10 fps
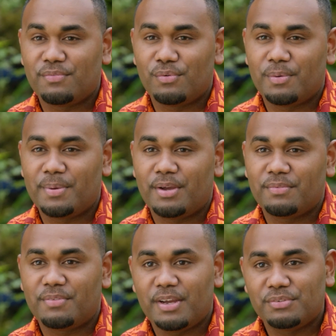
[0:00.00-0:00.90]
for about
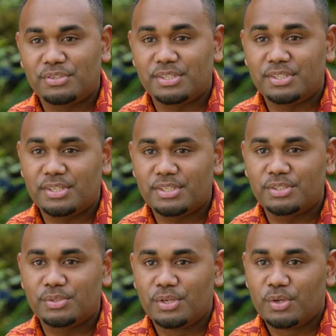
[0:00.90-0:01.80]
five to six
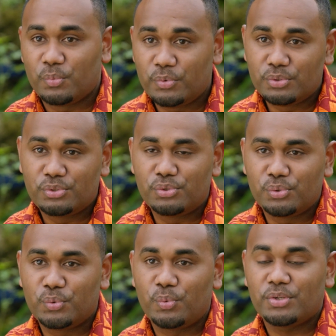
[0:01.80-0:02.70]
years. We used
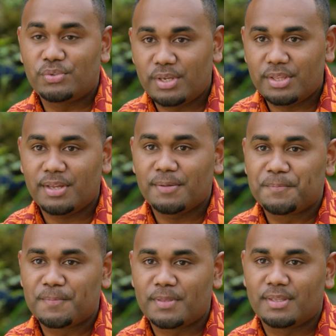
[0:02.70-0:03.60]
to work together,
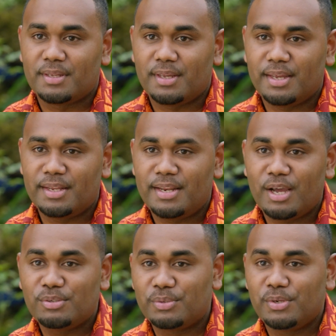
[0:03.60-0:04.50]
and
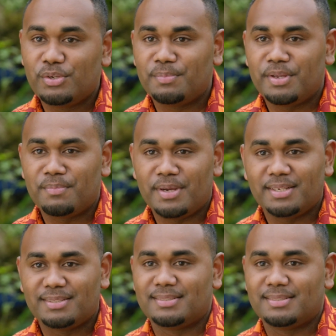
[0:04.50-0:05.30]
now he's a really good mate of mine.